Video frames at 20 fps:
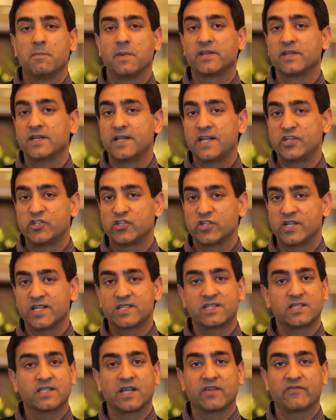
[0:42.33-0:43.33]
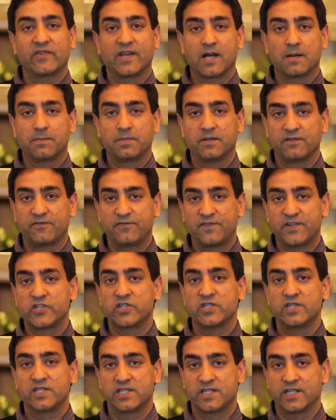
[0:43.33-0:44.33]
Mother Nature isn't giving up her
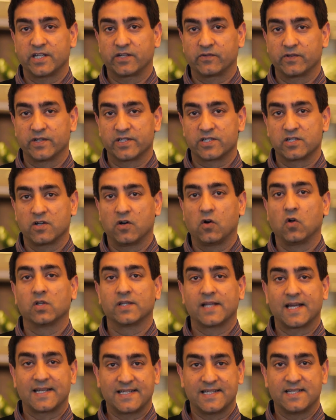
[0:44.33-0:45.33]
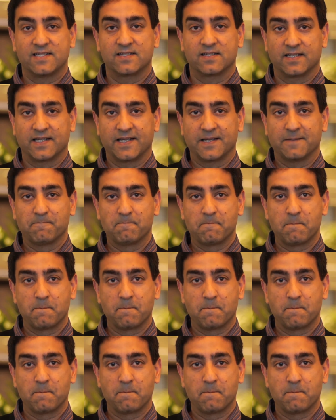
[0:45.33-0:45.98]
fusion secrets all that easily.